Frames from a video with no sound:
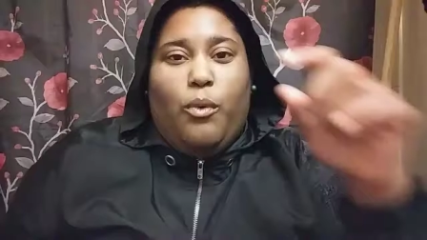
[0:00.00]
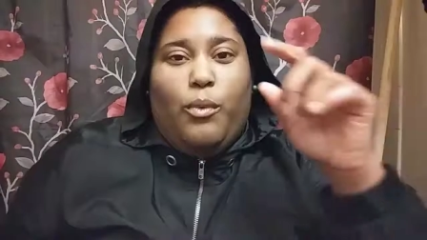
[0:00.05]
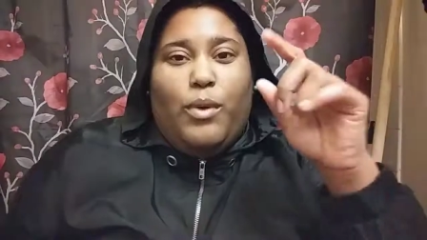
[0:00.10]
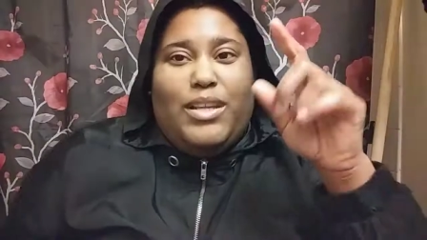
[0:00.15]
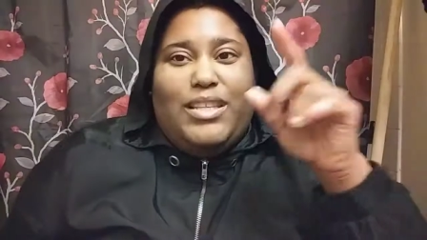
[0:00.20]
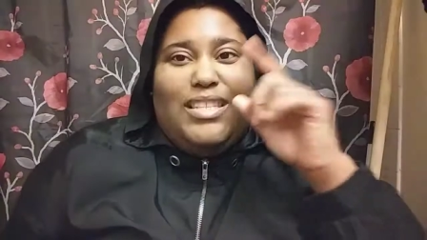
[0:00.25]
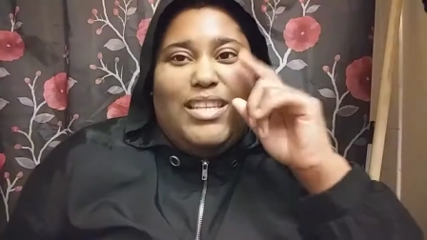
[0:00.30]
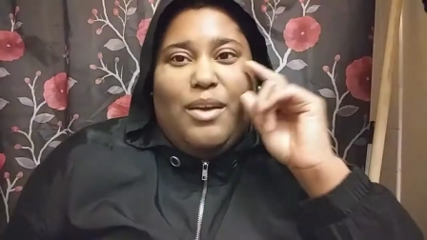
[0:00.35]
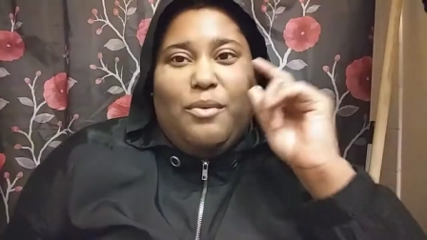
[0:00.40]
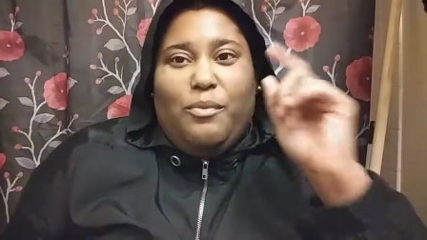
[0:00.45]

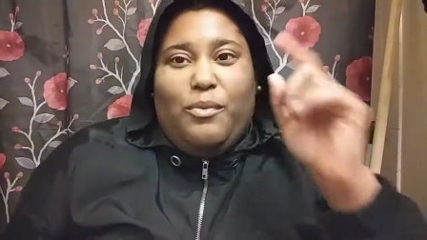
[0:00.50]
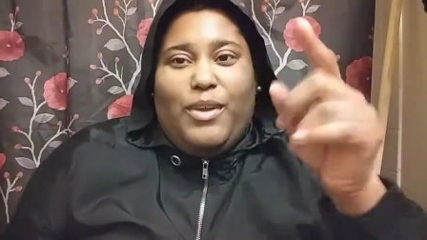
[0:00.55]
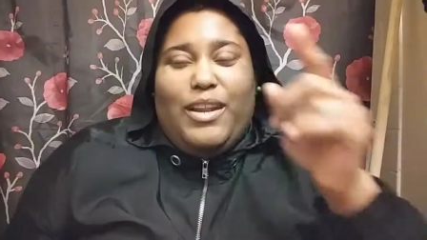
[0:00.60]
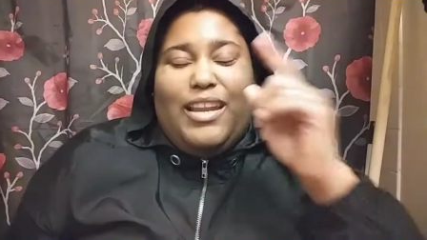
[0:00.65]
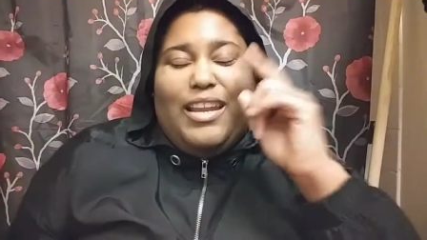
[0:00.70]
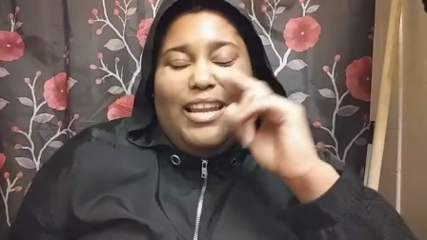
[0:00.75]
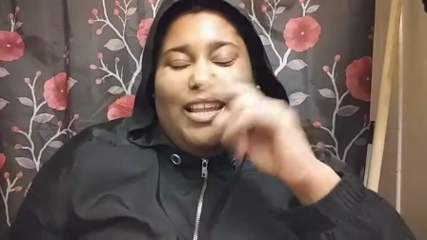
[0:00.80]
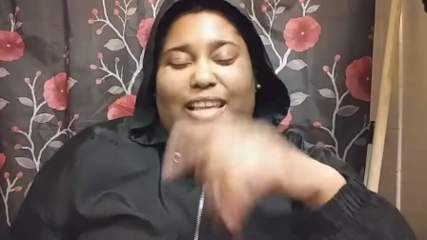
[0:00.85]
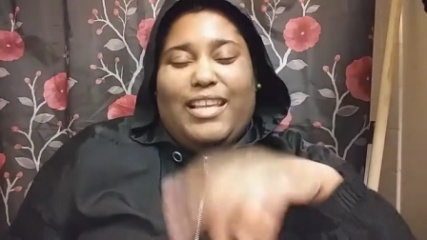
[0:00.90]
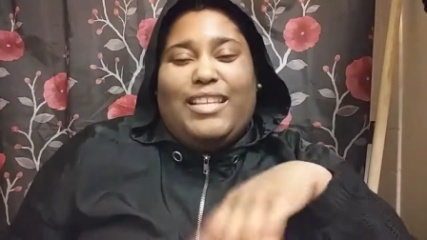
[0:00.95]
what's up what
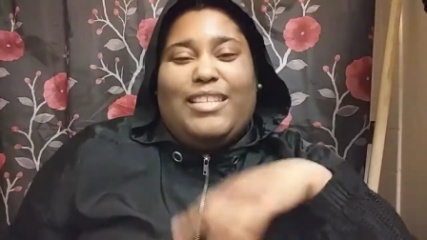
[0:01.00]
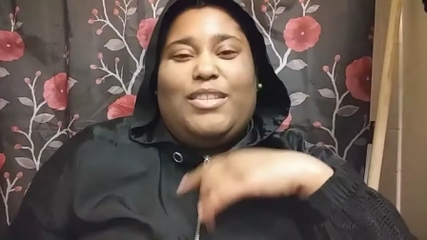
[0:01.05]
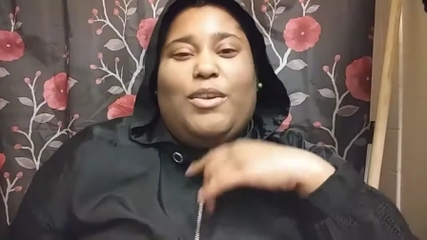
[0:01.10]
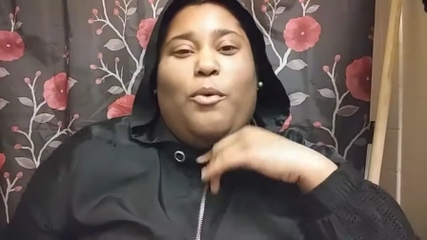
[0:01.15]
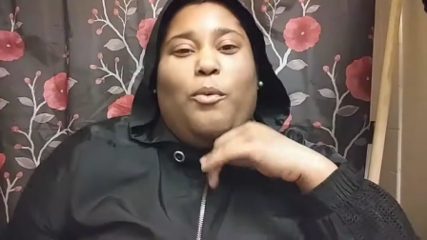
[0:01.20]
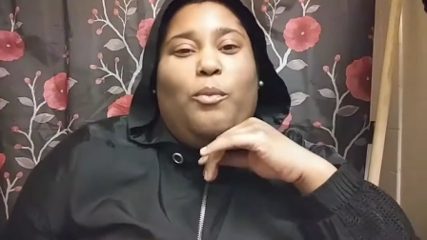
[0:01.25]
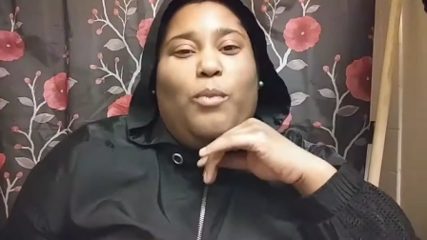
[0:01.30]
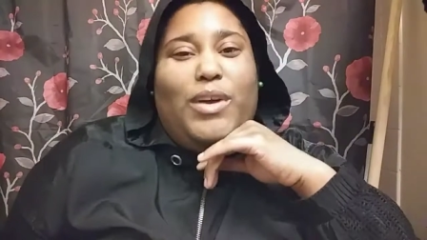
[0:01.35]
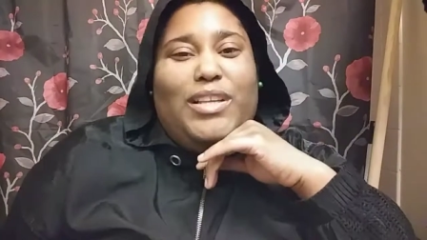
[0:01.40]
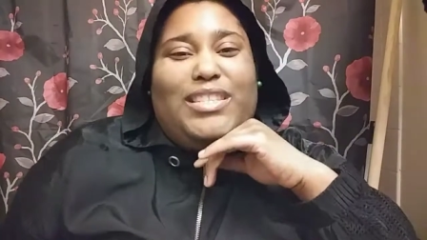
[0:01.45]
it is
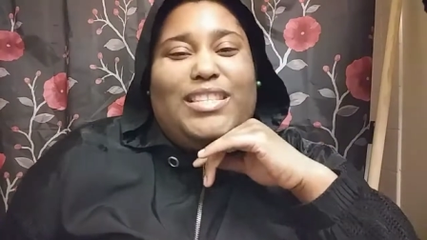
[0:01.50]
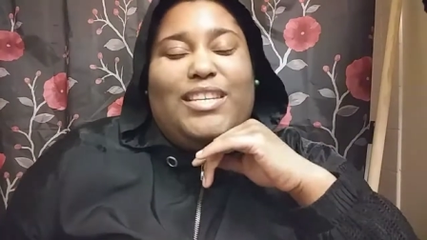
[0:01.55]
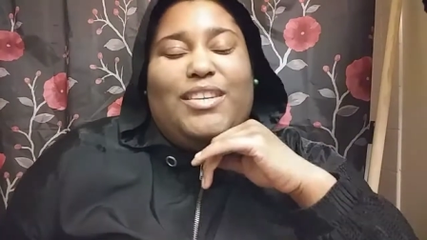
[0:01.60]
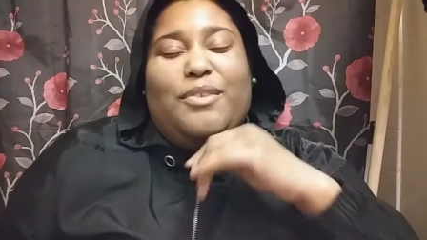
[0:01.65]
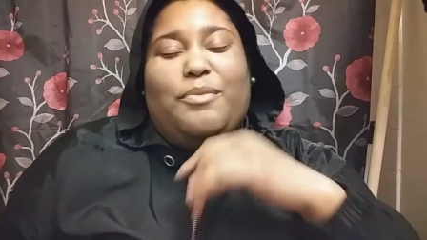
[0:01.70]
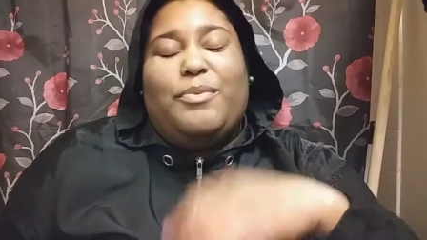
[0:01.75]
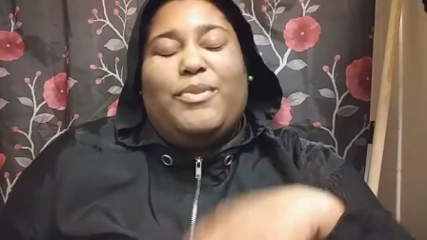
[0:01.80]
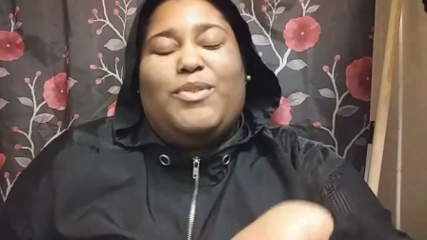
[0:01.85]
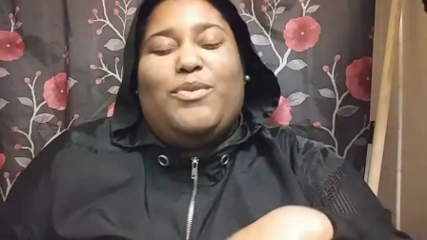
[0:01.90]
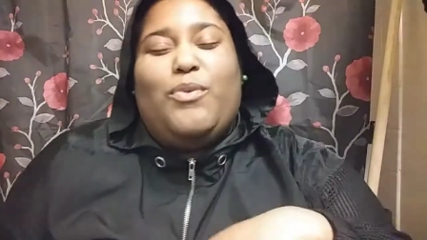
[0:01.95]
what's
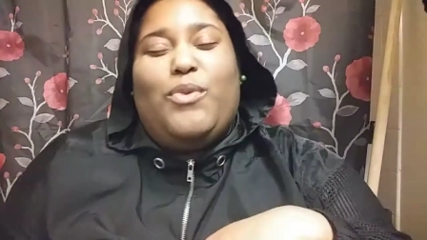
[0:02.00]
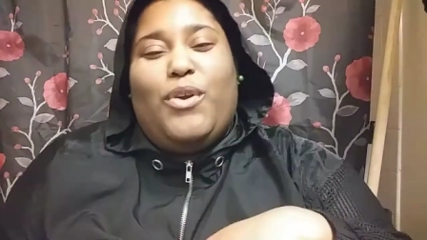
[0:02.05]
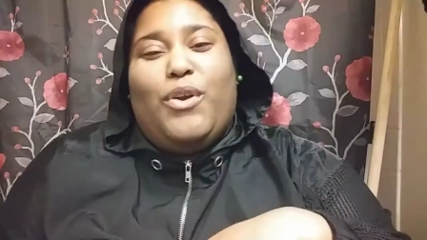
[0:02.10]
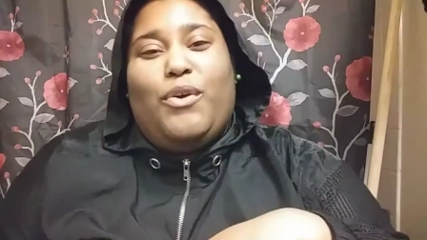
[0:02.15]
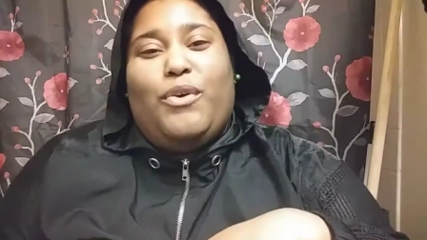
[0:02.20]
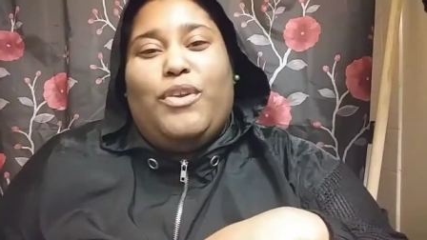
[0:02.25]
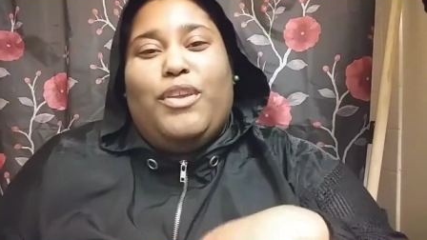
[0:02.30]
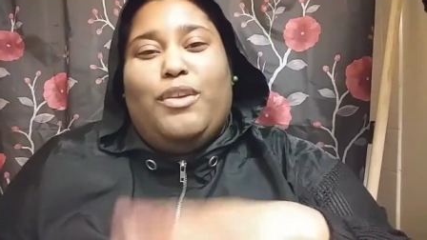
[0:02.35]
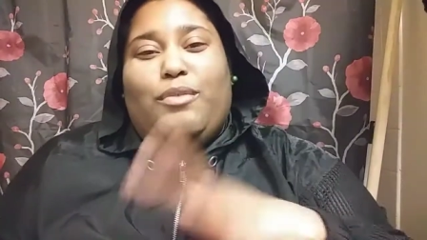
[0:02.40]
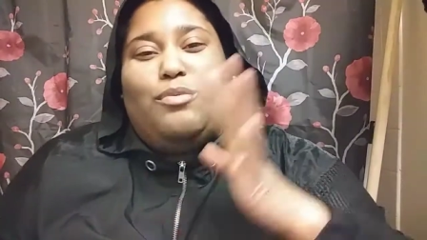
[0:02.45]
good what's going
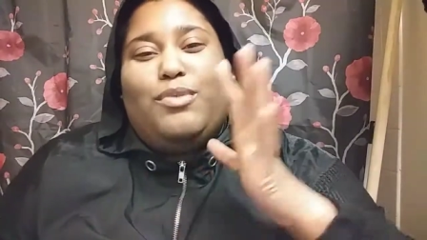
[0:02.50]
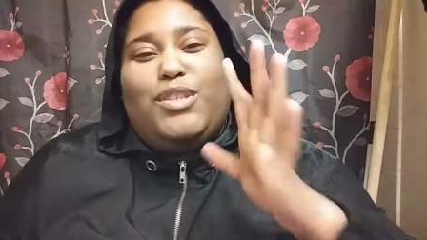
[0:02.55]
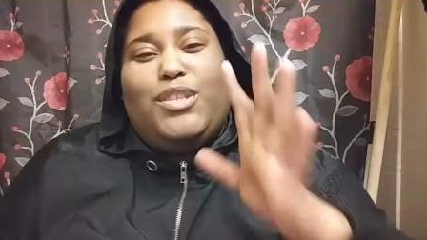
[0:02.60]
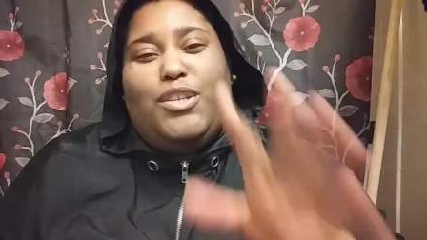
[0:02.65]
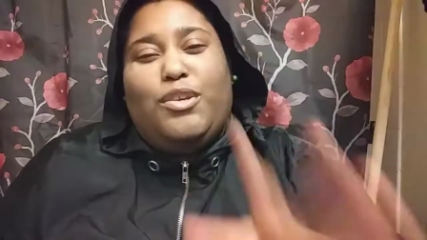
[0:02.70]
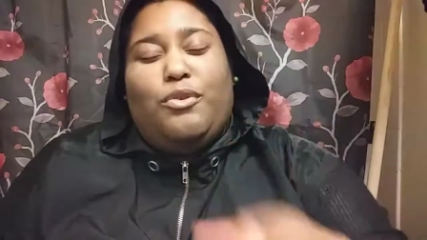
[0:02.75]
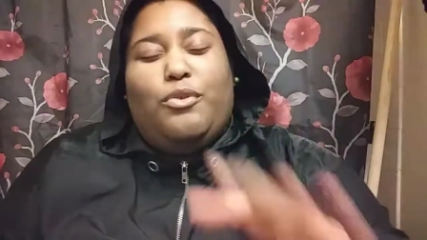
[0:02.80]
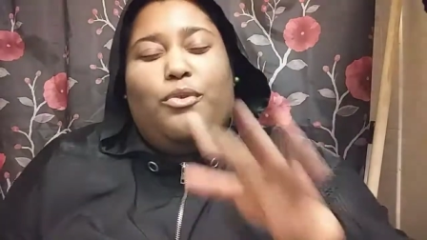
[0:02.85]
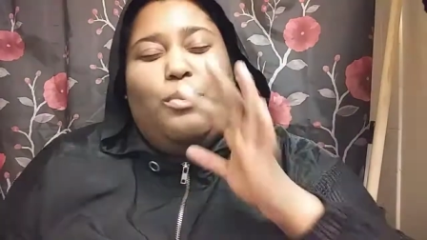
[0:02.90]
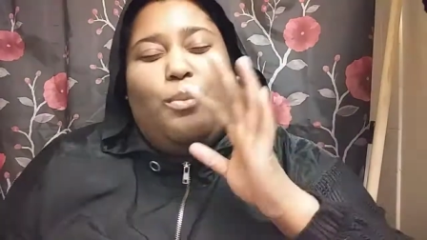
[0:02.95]
on
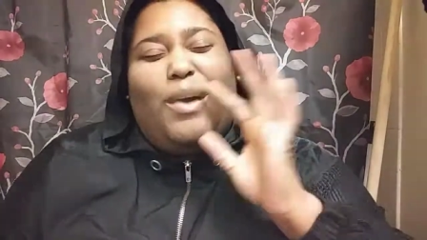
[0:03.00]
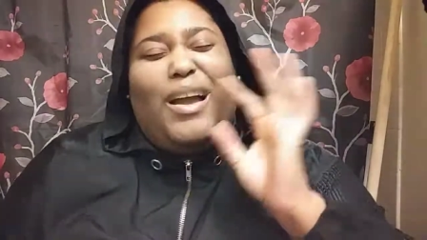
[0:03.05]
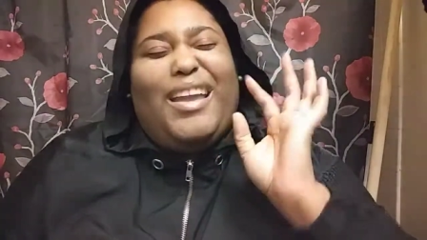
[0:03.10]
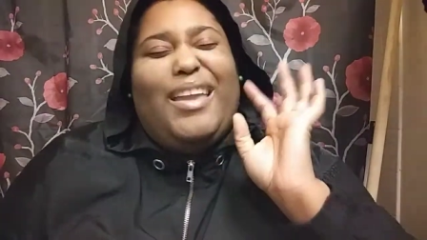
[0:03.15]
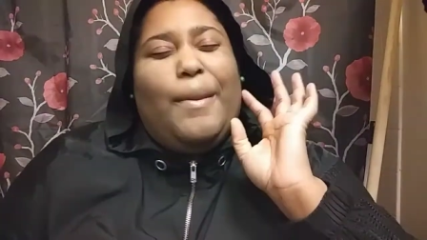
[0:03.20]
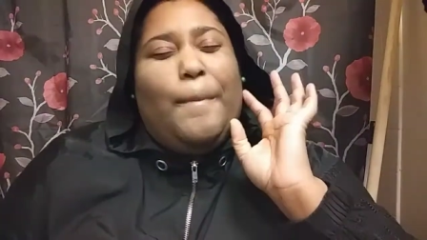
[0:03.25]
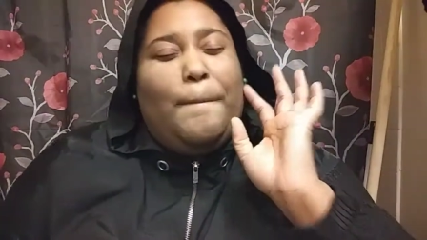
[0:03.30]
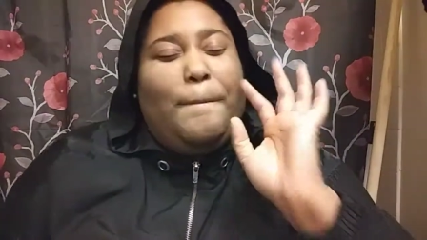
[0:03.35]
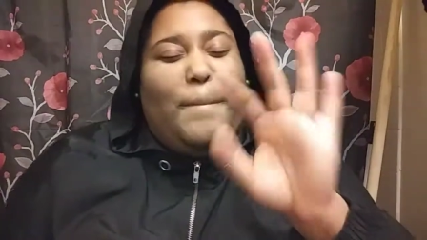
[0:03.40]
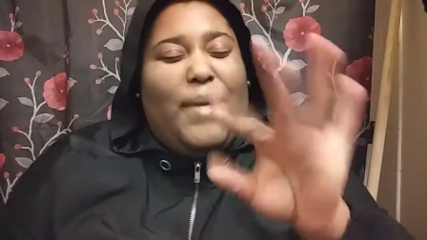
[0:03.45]
youtube i
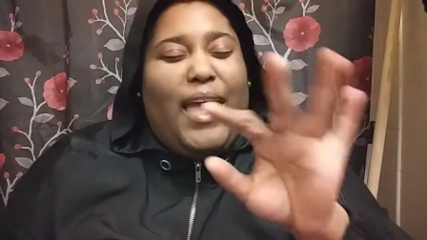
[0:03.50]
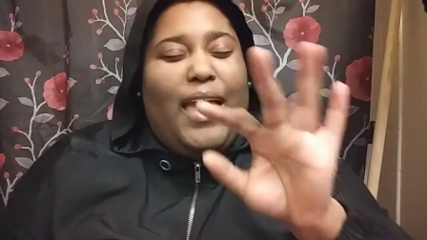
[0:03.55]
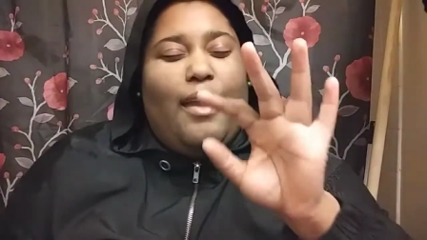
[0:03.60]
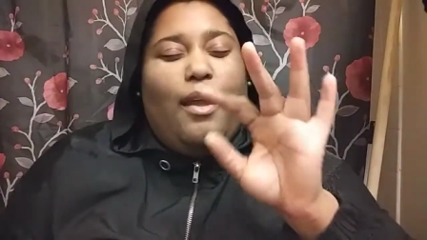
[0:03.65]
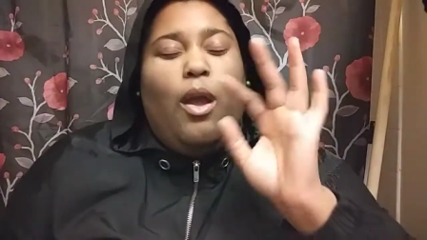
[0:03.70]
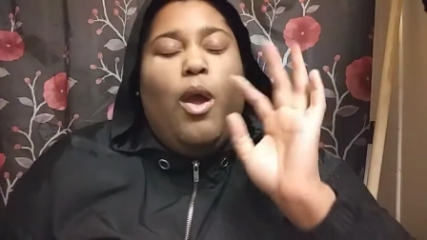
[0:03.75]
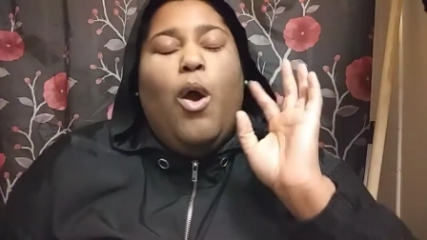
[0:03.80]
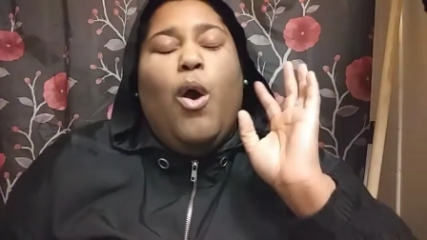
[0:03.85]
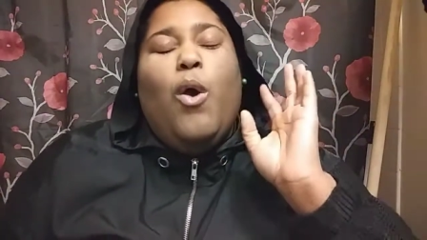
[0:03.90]
am back